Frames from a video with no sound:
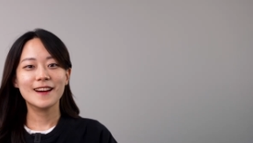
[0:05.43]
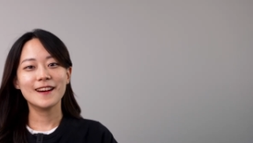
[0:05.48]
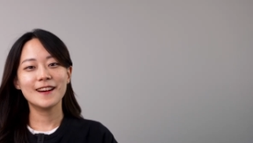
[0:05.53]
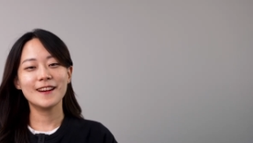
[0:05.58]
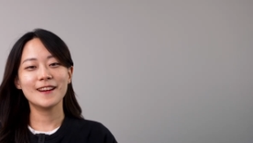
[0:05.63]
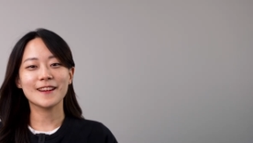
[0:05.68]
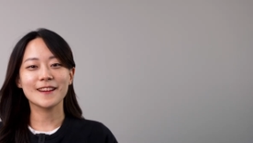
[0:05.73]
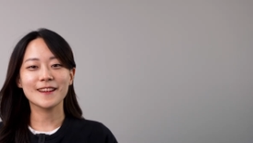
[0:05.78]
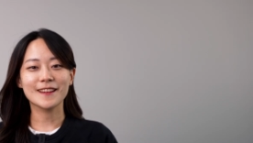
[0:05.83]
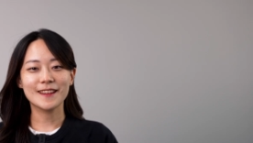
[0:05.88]

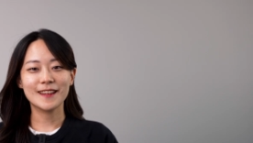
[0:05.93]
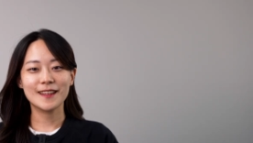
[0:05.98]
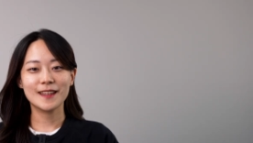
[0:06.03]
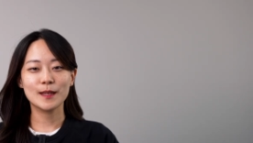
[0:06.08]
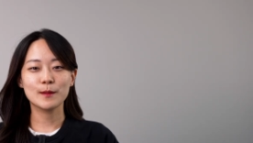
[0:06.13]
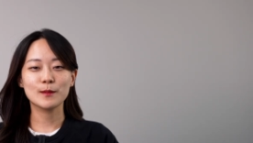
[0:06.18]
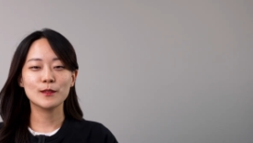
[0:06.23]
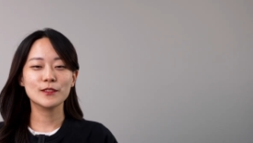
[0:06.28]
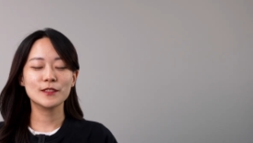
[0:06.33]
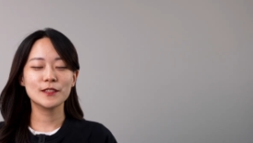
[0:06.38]
Hi,
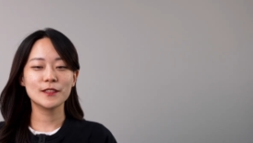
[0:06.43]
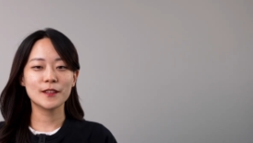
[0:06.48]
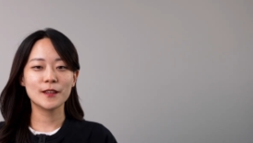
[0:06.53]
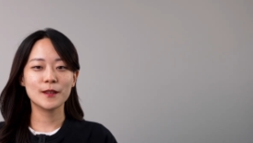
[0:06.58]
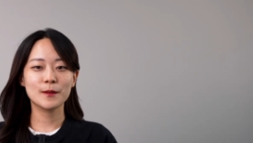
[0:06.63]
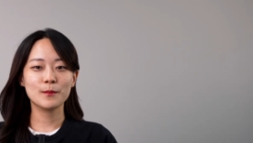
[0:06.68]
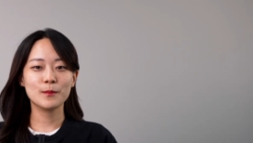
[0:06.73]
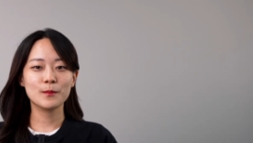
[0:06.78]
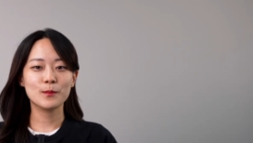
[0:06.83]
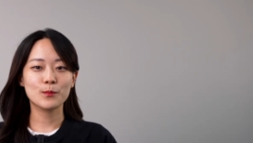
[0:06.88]
I'm Lussy
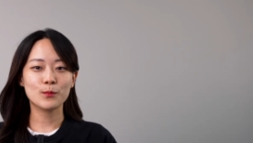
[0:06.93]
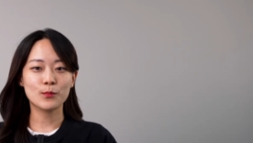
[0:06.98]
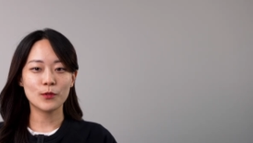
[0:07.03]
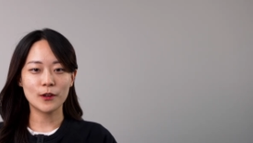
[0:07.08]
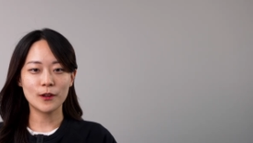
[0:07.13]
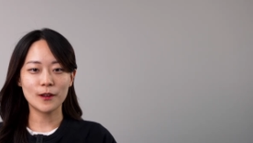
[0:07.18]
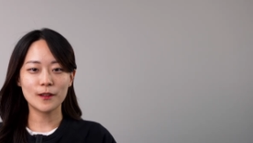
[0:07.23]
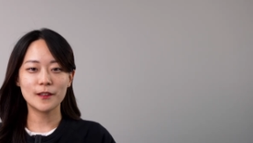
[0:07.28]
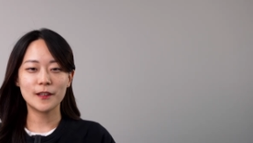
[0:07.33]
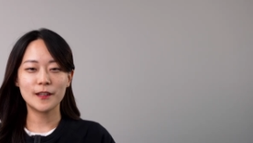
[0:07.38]
Kim,
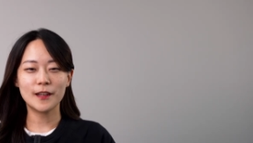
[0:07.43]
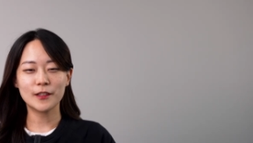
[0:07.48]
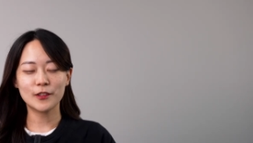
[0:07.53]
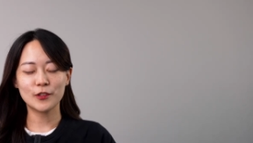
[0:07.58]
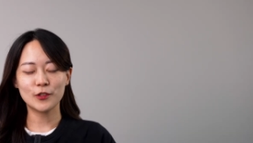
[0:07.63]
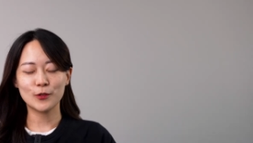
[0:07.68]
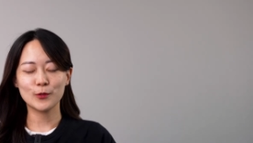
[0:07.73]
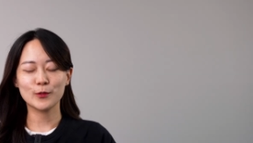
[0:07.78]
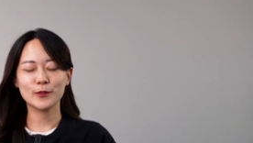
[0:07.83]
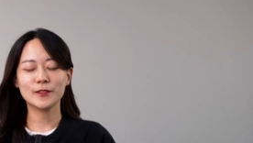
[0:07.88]
product lead at
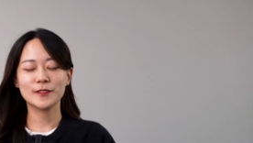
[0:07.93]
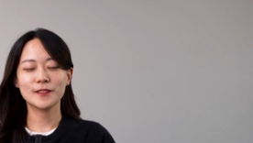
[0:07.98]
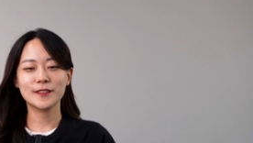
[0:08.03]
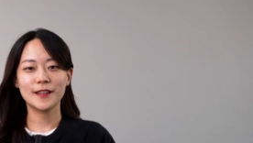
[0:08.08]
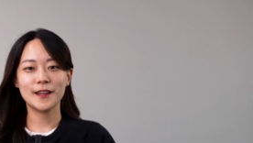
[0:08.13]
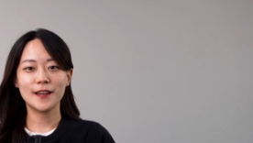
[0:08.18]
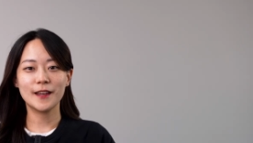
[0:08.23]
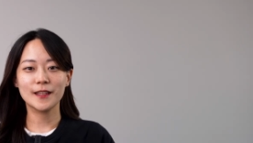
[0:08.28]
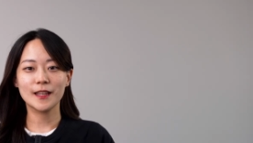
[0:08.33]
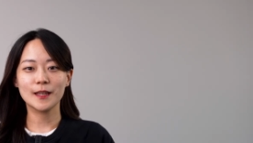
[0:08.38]

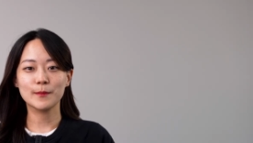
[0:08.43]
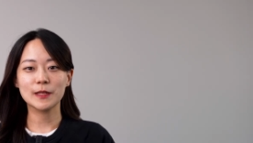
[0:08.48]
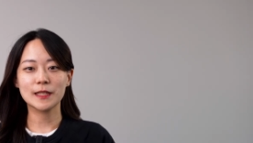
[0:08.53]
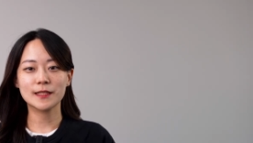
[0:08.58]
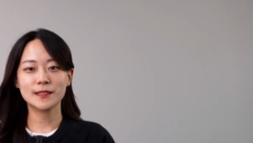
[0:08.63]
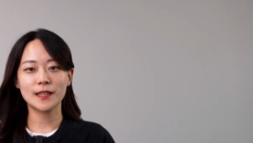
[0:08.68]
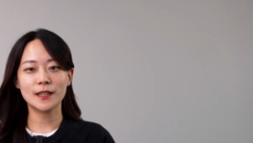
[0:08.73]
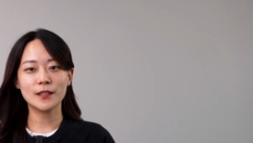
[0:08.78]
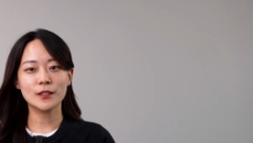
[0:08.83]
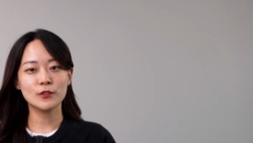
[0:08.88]
Qt, and I'm
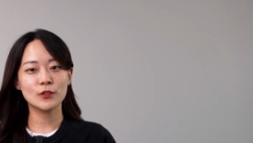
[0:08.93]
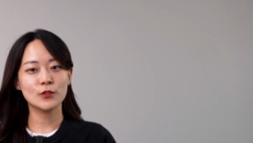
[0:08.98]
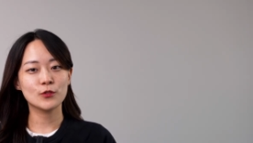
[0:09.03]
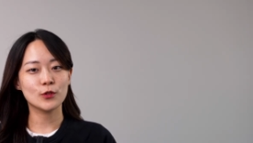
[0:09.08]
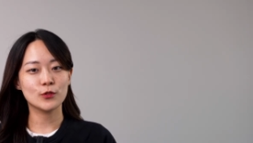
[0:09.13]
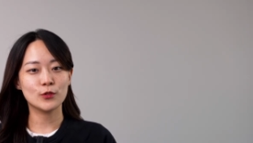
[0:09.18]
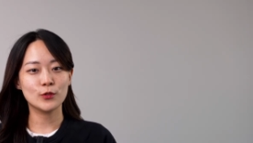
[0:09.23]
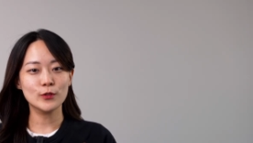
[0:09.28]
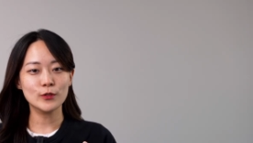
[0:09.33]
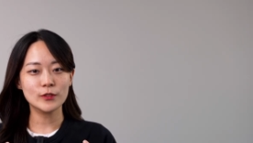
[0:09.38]
excited to
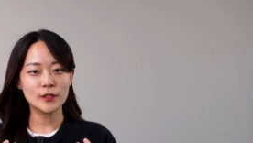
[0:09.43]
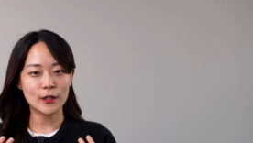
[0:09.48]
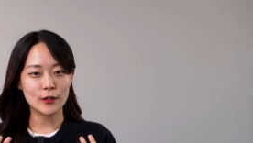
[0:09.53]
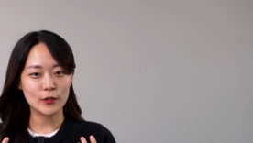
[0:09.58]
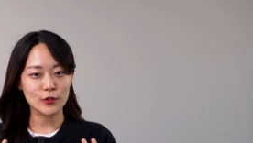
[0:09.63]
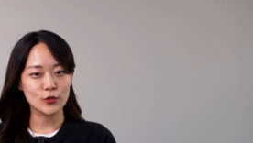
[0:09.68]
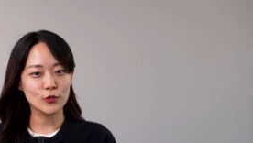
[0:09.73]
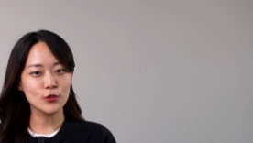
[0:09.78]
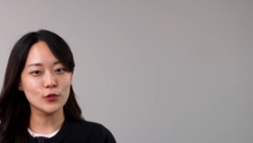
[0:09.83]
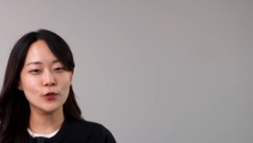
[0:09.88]
introduce our
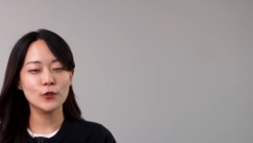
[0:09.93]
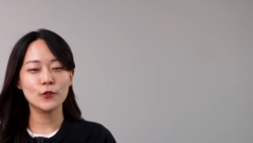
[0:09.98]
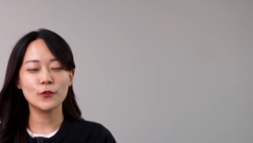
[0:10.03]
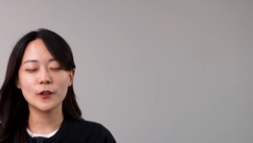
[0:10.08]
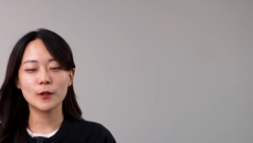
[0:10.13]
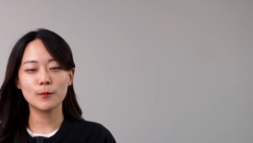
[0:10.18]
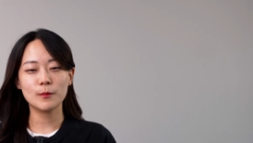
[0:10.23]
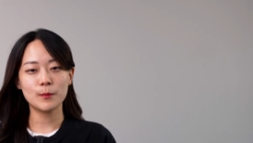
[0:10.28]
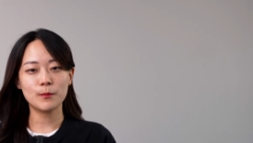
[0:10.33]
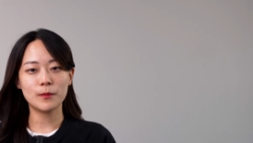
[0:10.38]
new
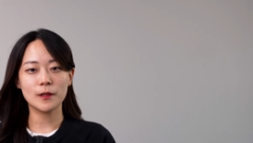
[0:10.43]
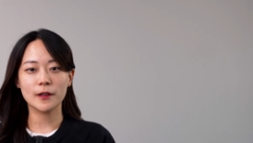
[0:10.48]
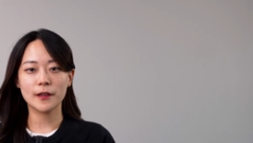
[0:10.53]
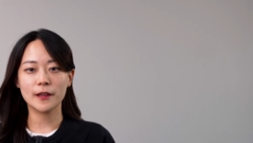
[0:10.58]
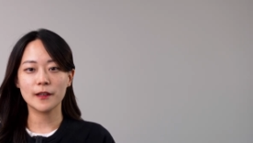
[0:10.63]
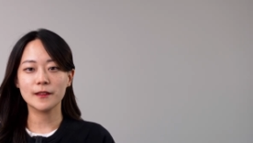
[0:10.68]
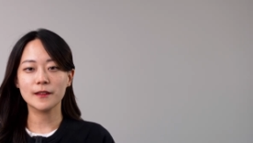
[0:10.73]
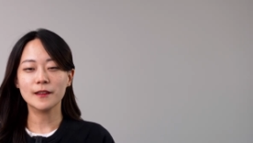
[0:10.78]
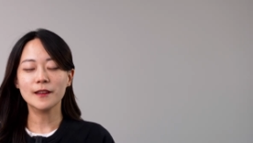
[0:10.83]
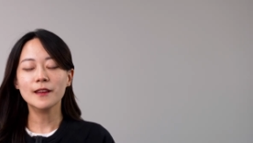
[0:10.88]
Figma
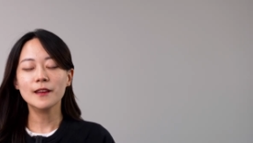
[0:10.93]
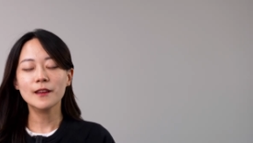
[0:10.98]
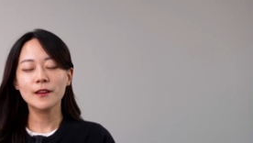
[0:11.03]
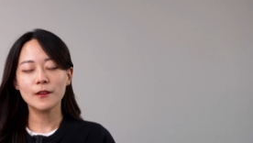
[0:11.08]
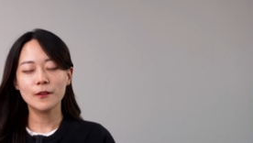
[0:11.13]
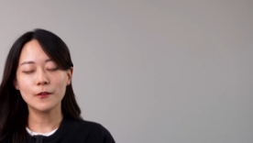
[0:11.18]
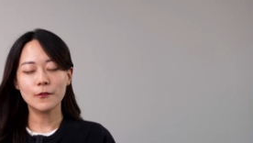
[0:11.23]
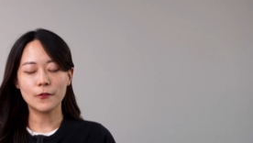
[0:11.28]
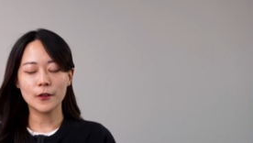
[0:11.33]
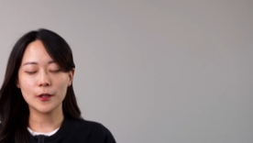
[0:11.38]
plugin,
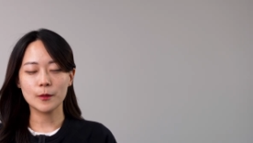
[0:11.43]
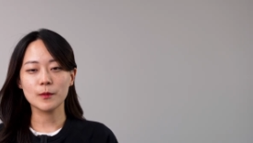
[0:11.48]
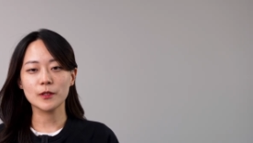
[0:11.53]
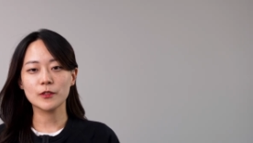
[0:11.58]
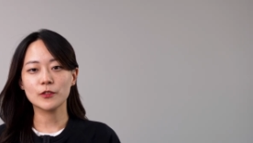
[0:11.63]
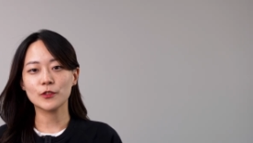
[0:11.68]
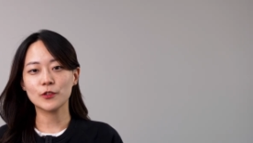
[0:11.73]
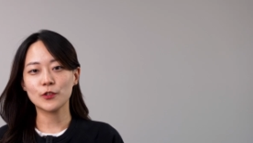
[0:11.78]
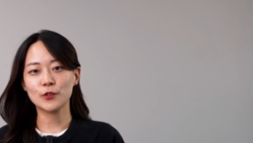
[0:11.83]
Figma to